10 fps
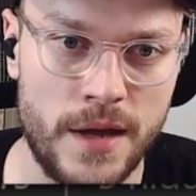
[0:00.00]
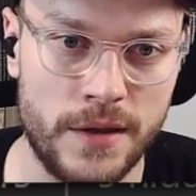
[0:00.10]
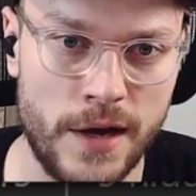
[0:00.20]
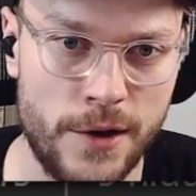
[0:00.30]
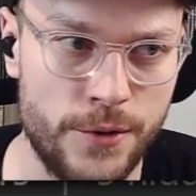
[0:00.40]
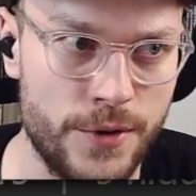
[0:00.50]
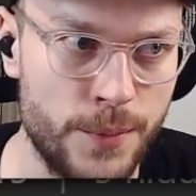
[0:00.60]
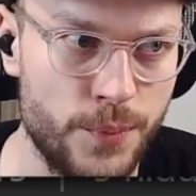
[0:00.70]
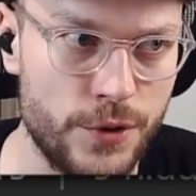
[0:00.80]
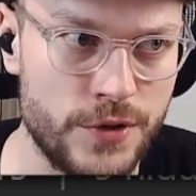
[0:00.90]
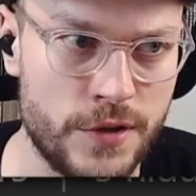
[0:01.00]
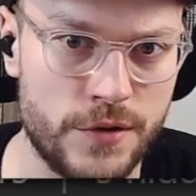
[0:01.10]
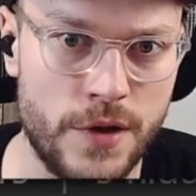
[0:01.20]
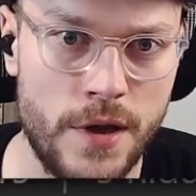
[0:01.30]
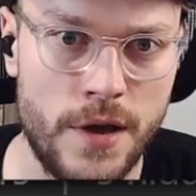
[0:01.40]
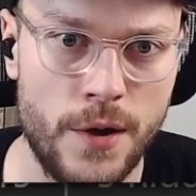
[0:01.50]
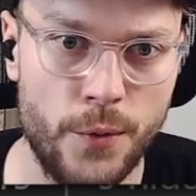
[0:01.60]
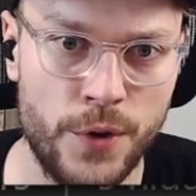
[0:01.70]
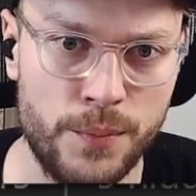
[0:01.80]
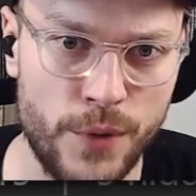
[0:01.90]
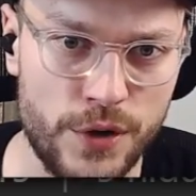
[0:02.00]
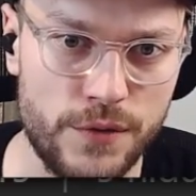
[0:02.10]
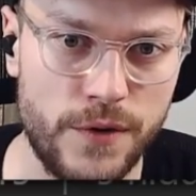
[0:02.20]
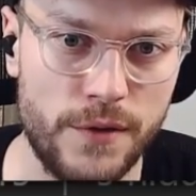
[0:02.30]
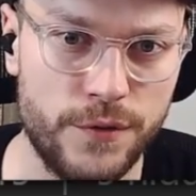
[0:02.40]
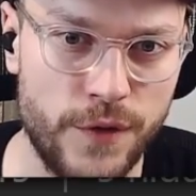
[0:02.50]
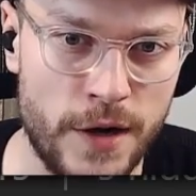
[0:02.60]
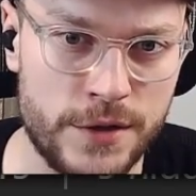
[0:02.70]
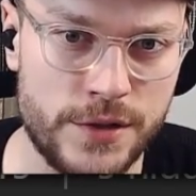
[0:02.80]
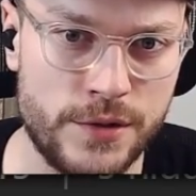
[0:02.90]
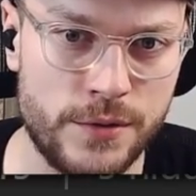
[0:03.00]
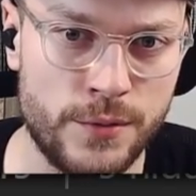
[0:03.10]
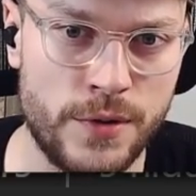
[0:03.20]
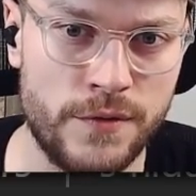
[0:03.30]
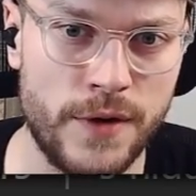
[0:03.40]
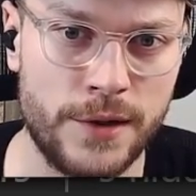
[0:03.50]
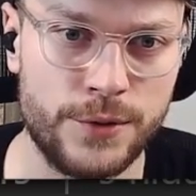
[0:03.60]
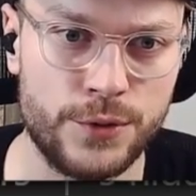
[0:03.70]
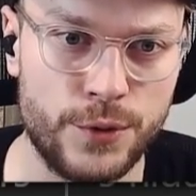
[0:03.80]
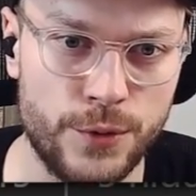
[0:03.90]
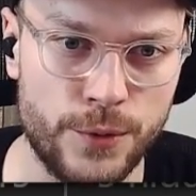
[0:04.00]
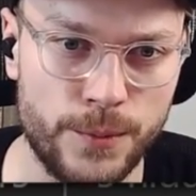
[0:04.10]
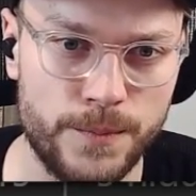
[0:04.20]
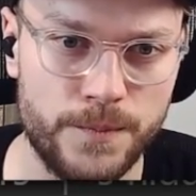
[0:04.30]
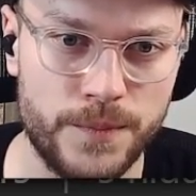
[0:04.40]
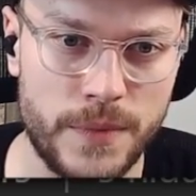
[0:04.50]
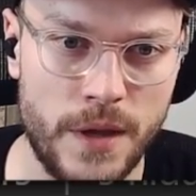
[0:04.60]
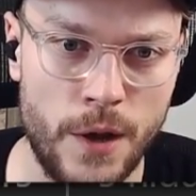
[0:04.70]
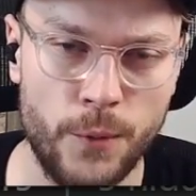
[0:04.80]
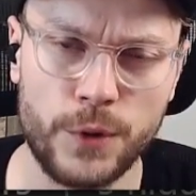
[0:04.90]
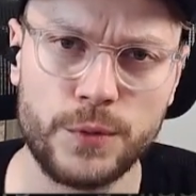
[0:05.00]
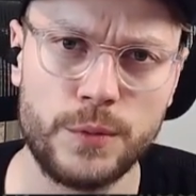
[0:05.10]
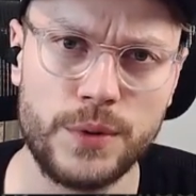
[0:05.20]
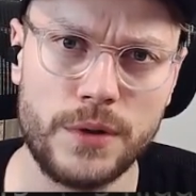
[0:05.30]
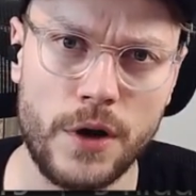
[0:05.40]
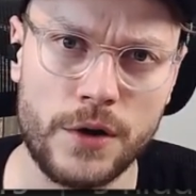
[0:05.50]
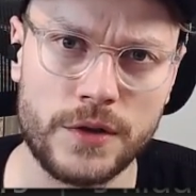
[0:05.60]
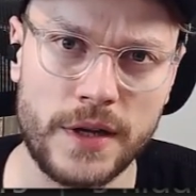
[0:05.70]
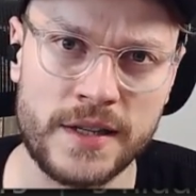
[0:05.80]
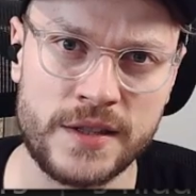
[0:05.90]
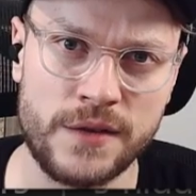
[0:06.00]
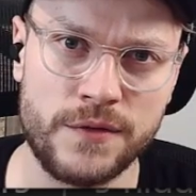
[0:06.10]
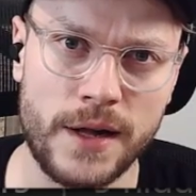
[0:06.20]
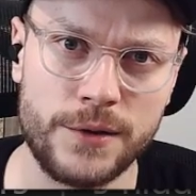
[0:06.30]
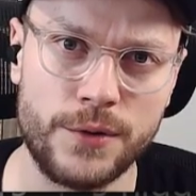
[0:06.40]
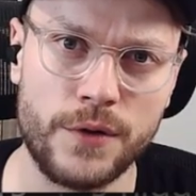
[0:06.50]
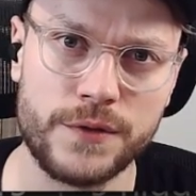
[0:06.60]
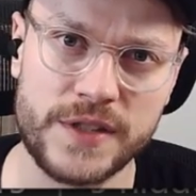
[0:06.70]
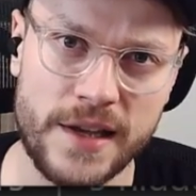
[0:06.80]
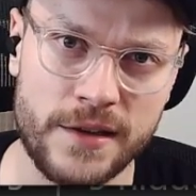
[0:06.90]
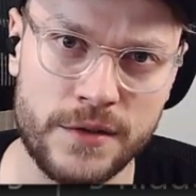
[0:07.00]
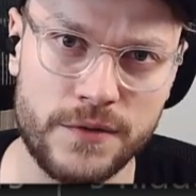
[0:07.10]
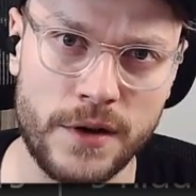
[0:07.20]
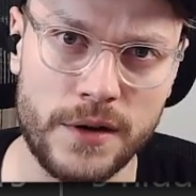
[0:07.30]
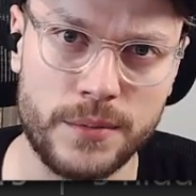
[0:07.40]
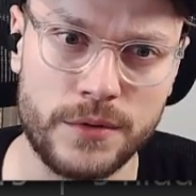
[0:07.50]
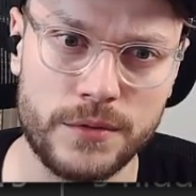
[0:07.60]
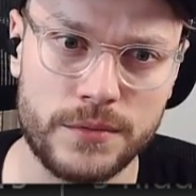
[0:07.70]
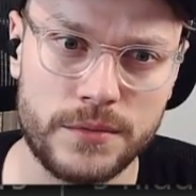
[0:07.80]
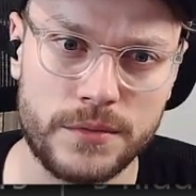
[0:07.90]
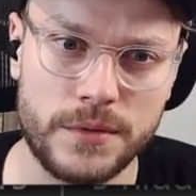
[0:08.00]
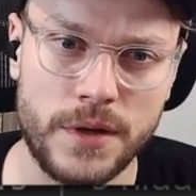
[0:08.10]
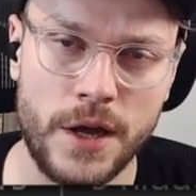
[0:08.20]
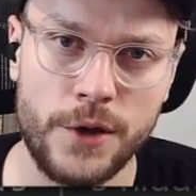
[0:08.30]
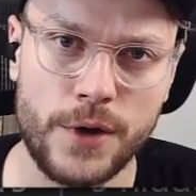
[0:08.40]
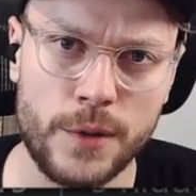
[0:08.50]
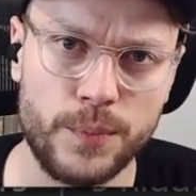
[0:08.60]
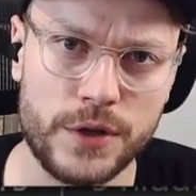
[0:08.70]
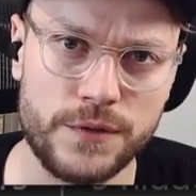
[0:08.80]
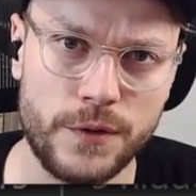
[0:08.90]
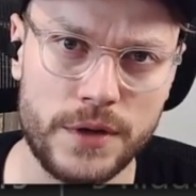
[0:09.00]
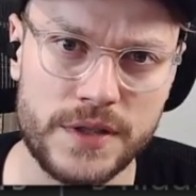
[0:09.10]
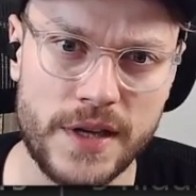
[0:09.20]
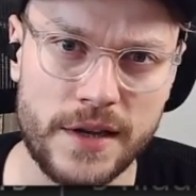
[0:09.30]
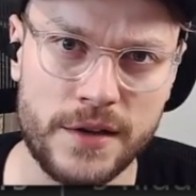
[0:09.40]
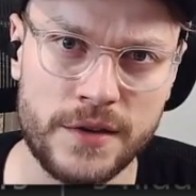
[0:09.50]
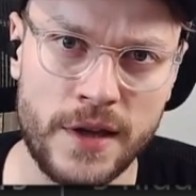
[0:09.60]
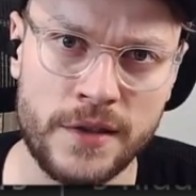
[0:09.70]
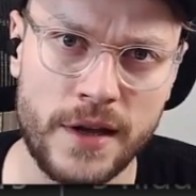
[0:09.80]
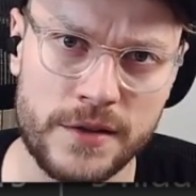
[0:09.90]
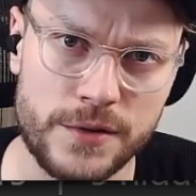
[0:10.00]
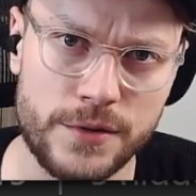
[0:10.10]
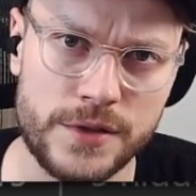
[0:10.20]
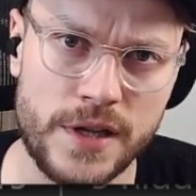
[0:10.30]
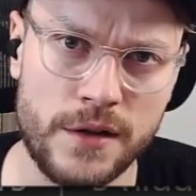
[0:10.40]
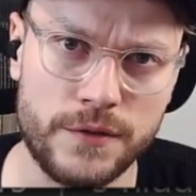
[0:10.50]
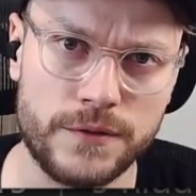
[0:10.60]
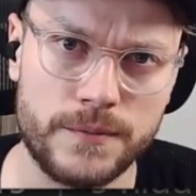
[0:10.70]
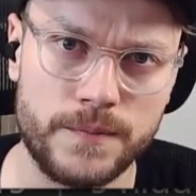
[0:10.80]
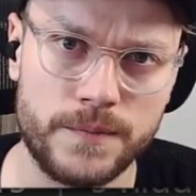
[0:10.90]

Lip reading: Now, important, we modify first to the value 2. What will be logged as the value of second variable? You can pause for a second and answer yourself.